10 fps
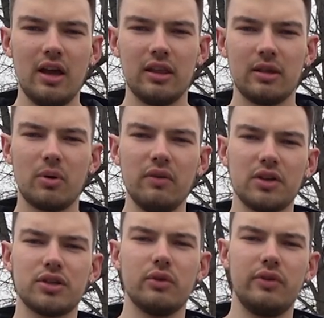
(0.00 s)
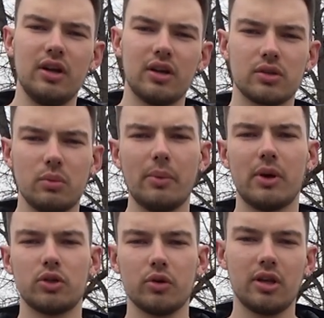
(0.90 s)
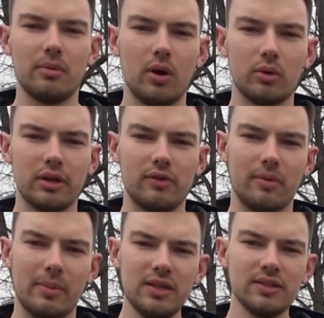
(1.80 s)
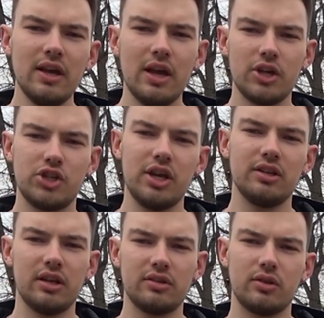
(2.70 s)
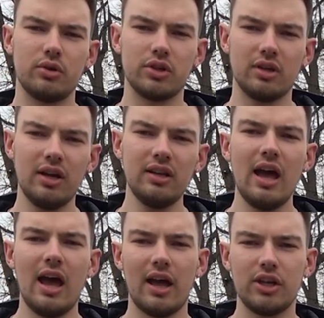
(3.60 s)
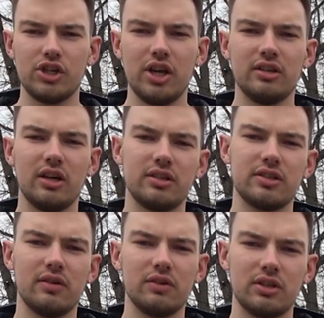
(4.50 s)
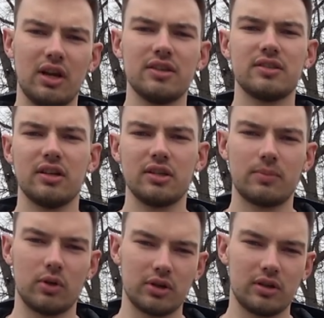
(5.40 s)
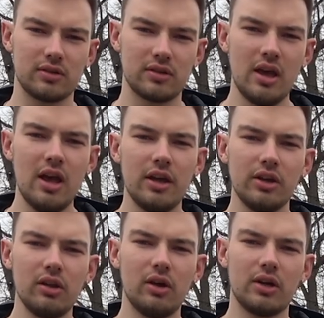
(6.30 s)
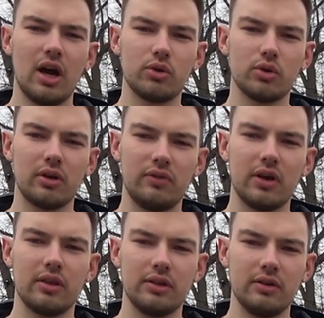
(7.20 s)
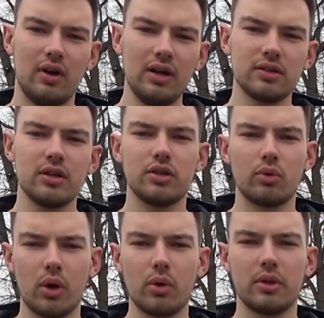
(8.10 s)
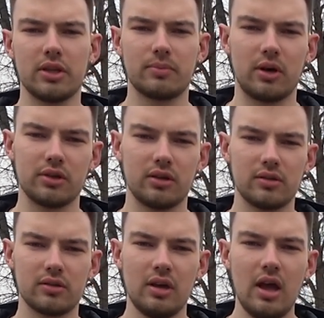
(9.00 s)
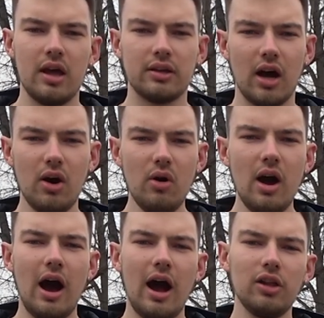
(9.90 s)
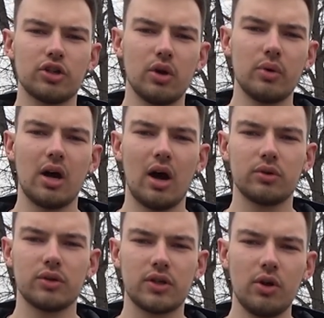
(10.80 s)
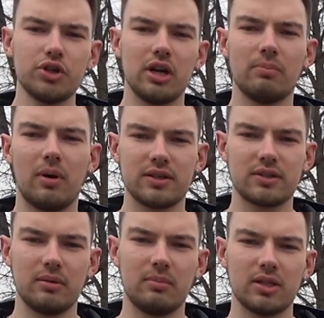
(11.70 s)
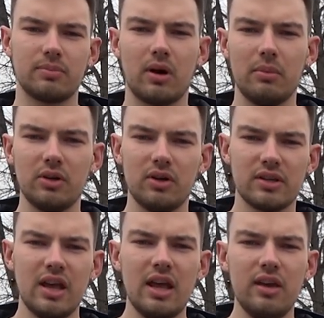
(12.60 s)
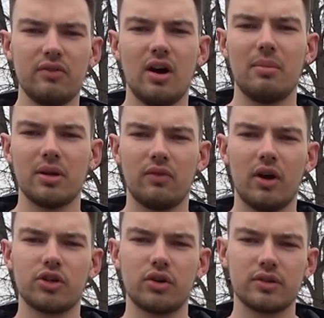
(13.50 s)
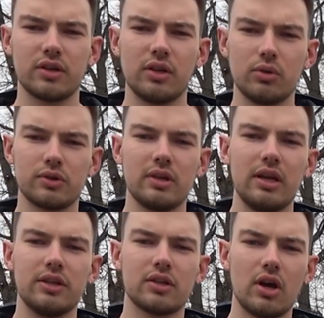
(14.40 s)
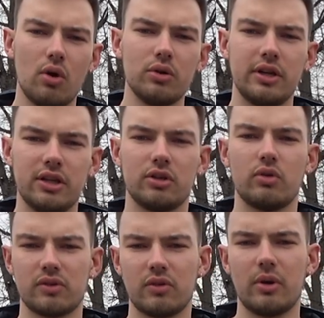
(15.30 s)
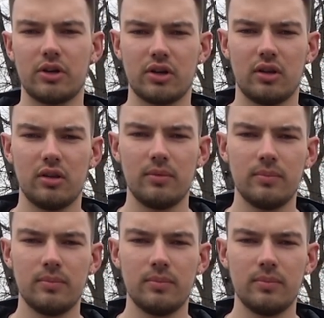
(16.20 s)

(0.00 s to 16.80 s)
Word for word: In the previous two videos we were talking about FMS, J1939 and J1979 standard protocols. You learned how to configure the device to work with these protocols. Now I'll show you how to search and parse CAN bus parameters if car manufacturers use its own data transfer protocol.